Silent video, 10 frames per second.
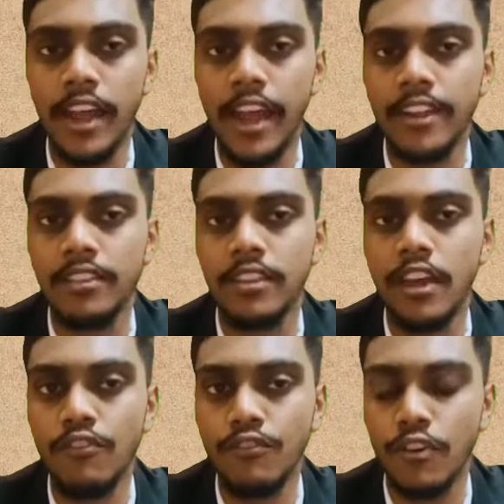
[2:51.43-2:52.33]
and
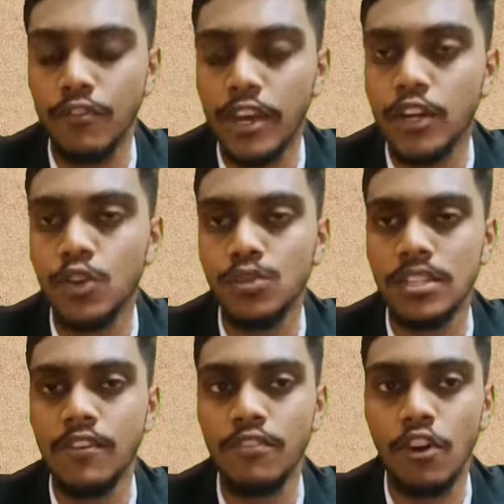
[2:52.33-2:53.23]
gave way to
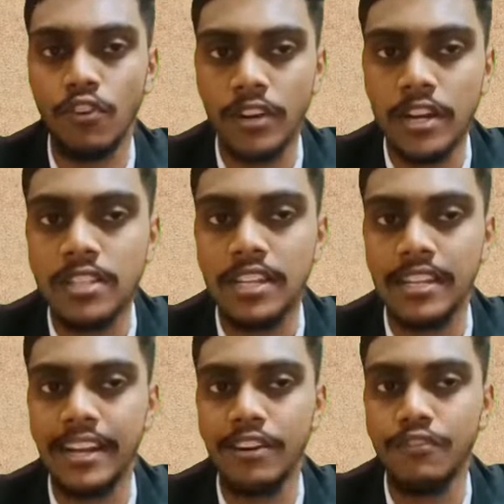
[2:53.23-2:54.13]
self-governance in
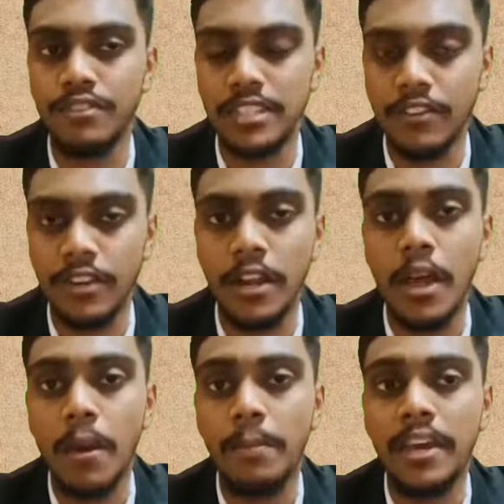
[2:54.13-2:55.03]
1957,
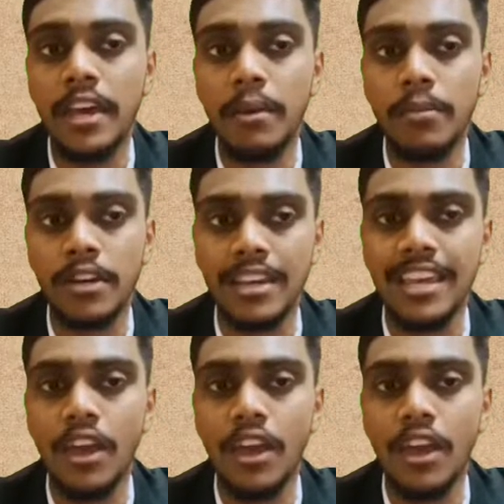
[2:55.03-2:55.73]
became a key